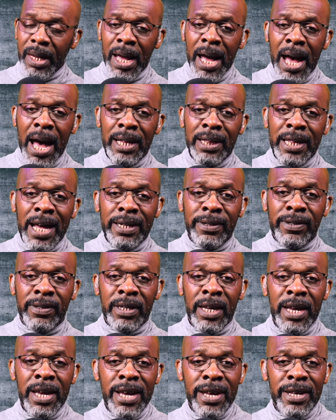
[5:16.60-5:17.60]
and that's
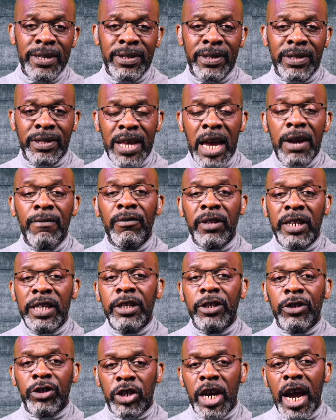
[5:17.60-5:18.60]
safety
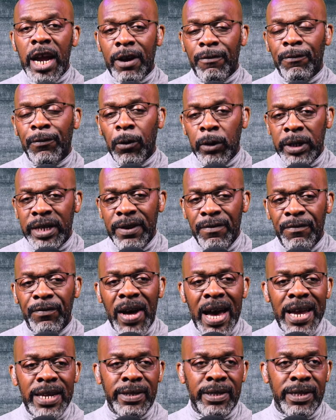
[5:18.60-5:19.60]
check for
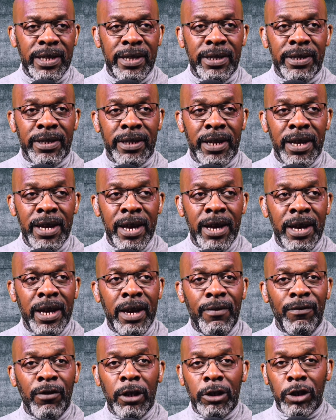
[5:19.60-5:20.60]
devices.
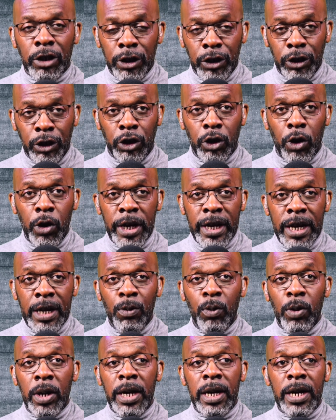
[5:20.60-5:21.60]
If you're just joining,
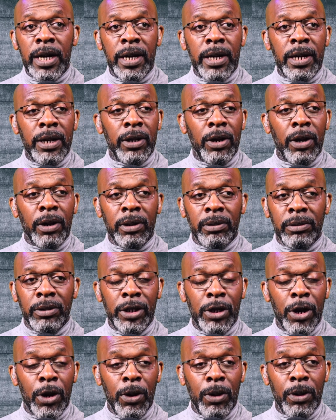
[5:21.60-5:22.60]
we're
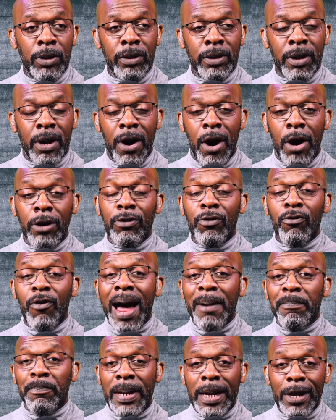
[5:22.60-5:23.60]

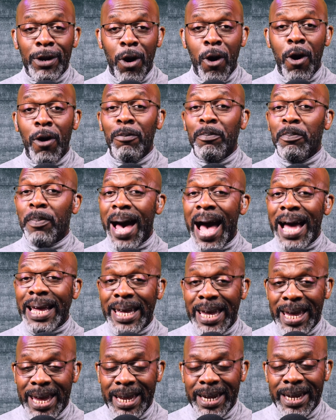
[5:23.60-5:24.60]
unwrapping or
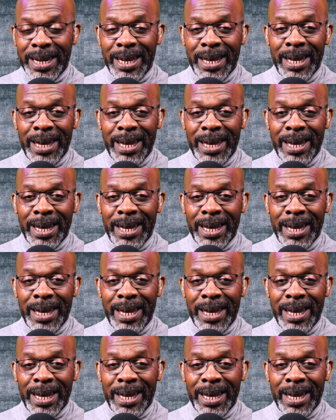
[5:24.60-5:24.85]
unpacking